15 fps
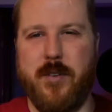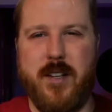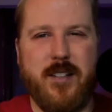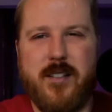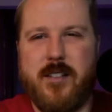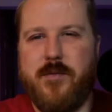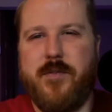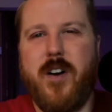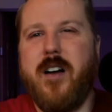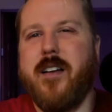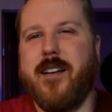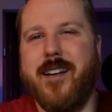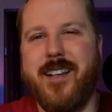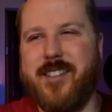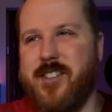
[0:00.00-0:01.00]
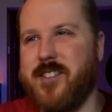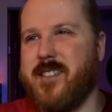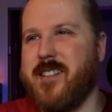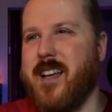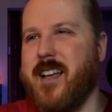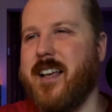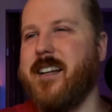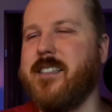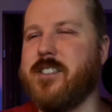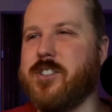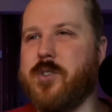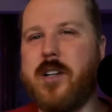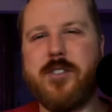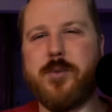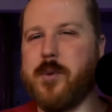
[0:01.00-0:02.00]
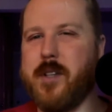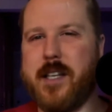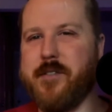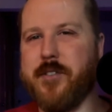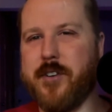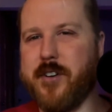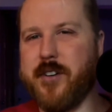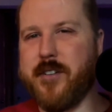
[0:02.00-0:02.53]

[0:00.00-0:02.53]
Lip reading: It's just fun. It's just a stress reliever.